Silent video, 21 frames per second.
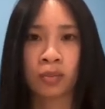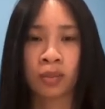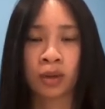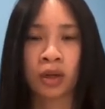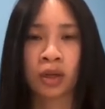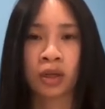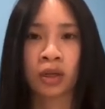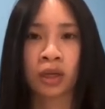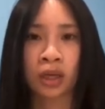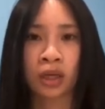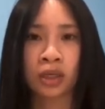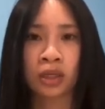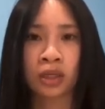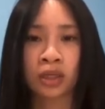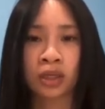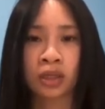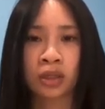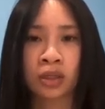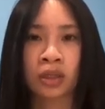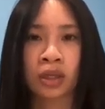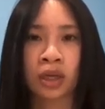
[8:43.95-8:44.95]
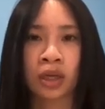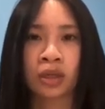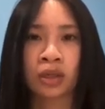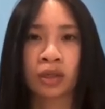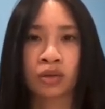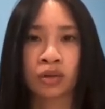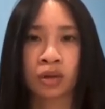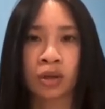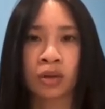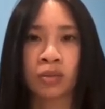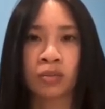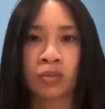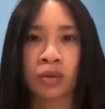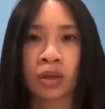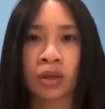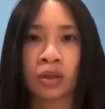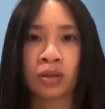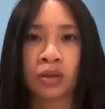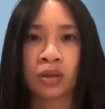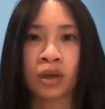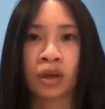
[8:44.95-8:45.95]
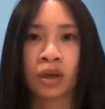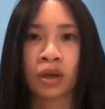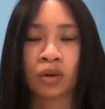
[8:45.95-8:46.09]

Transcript: medications, and treatments